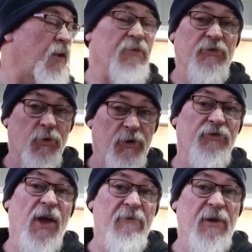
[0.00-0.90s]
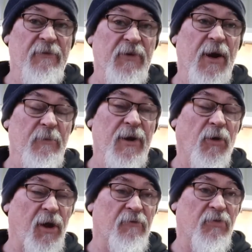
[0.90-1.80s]
If it's worth saving, if you know what I
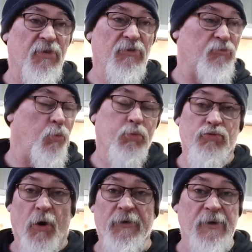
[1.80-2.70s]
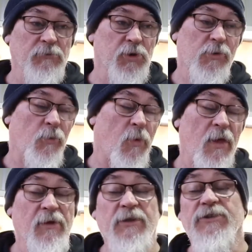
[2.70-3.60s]
mean, like if it's rotten, well,
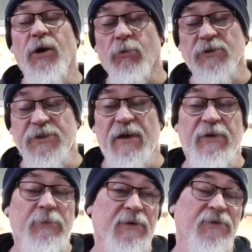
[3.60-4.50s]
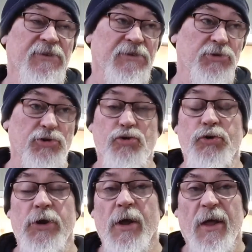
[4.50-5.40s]
it's not worth saving, but if it's
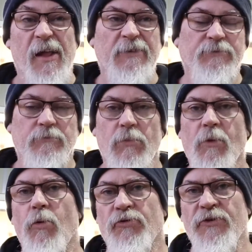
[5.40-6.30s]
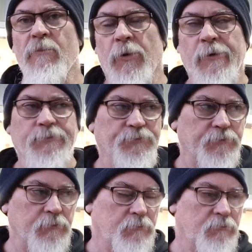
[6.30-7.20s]
good timber,
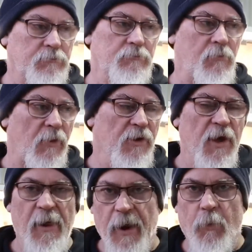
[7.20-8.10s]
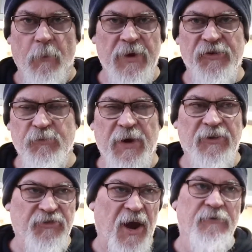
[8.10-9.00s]
yeah, and it might be
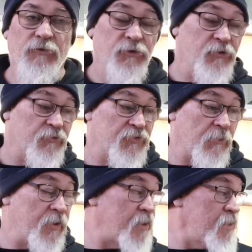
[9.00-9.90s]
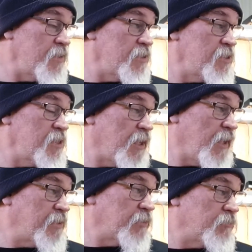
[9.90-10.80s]
better saved or used for something.
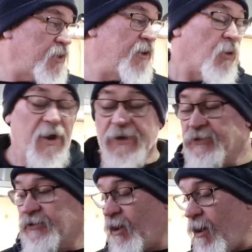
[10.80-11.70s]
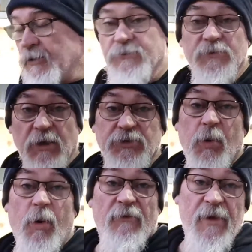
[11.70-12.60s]
But anyway, I'll
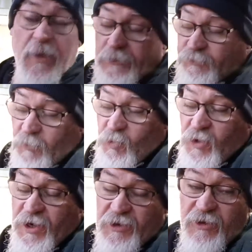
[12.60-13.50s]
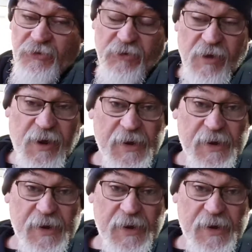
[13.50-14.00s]
stop waffling. We'll get into this.